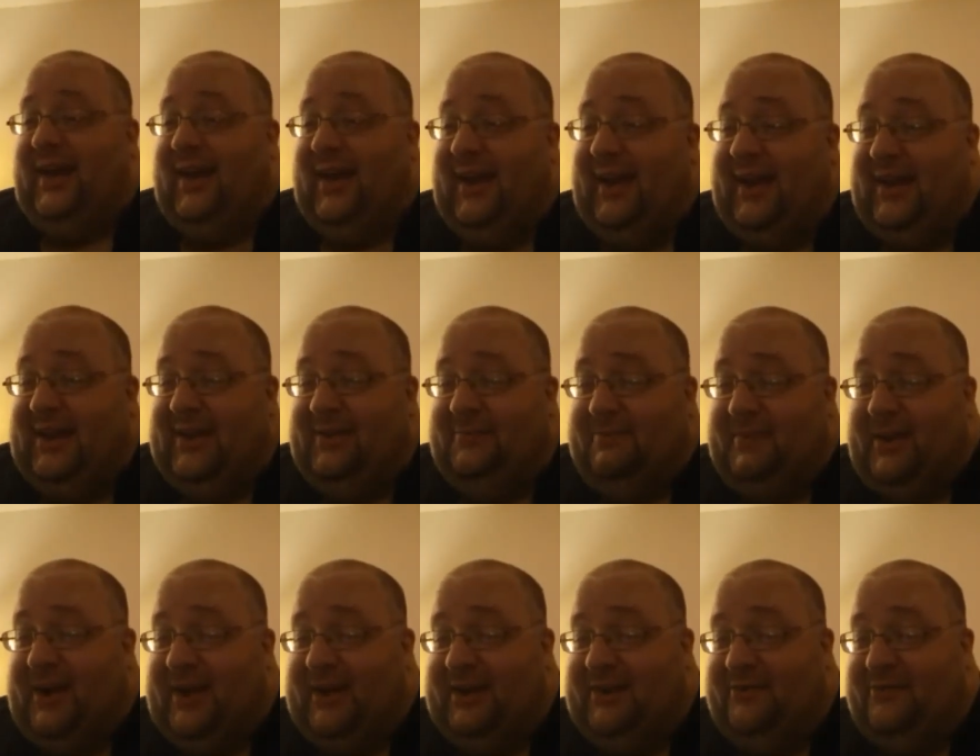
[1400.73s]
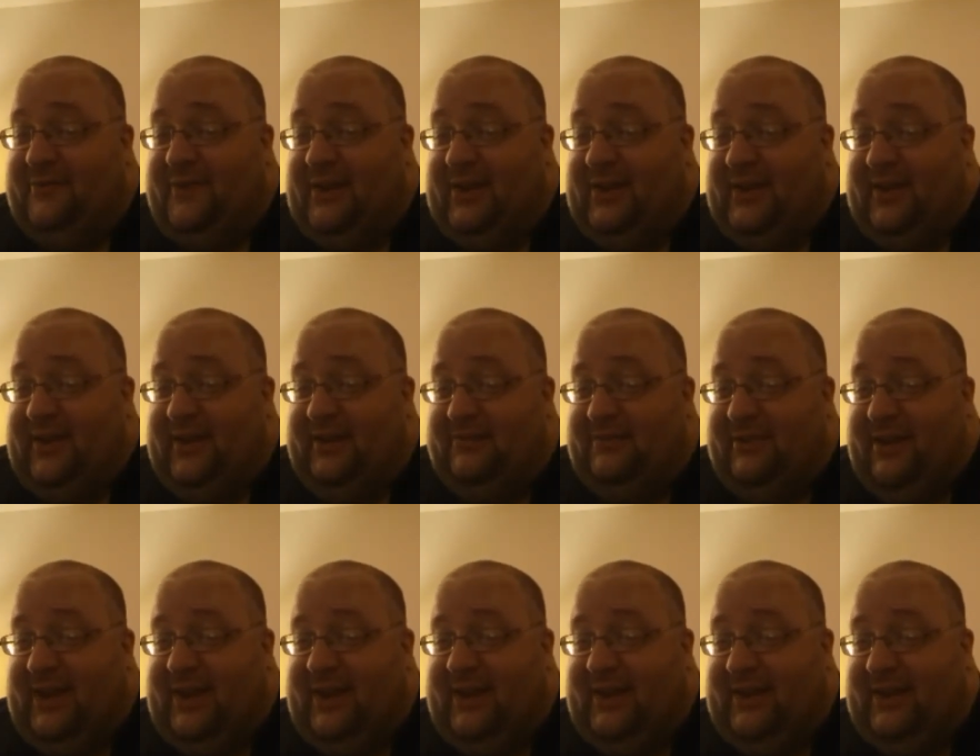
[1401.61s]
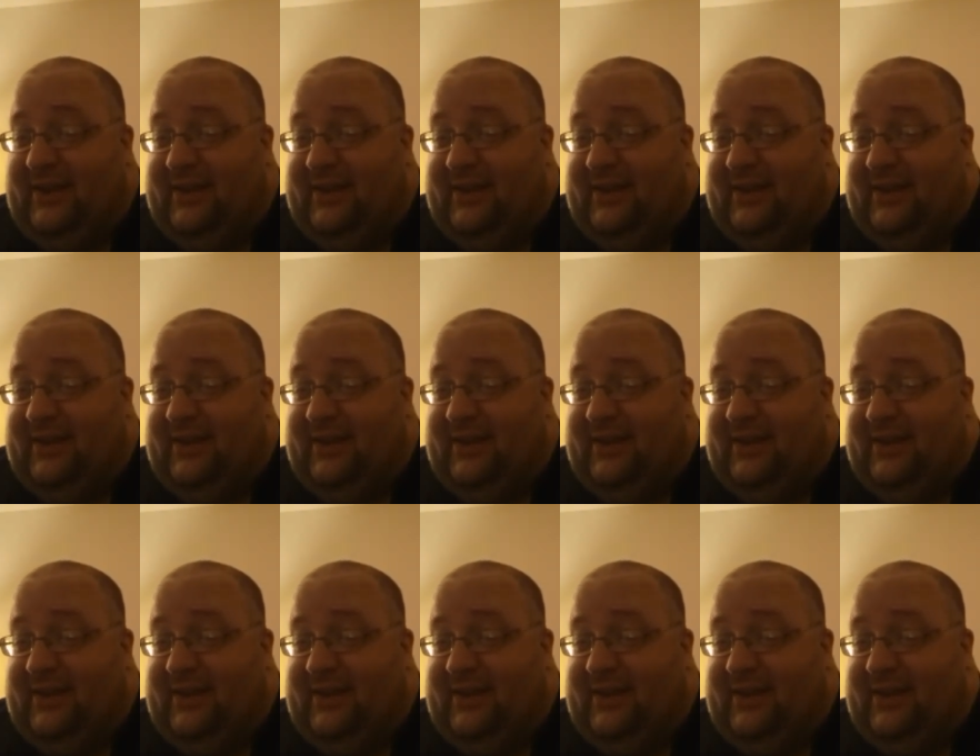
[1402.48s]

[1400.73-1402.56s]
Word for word: and by defending fan,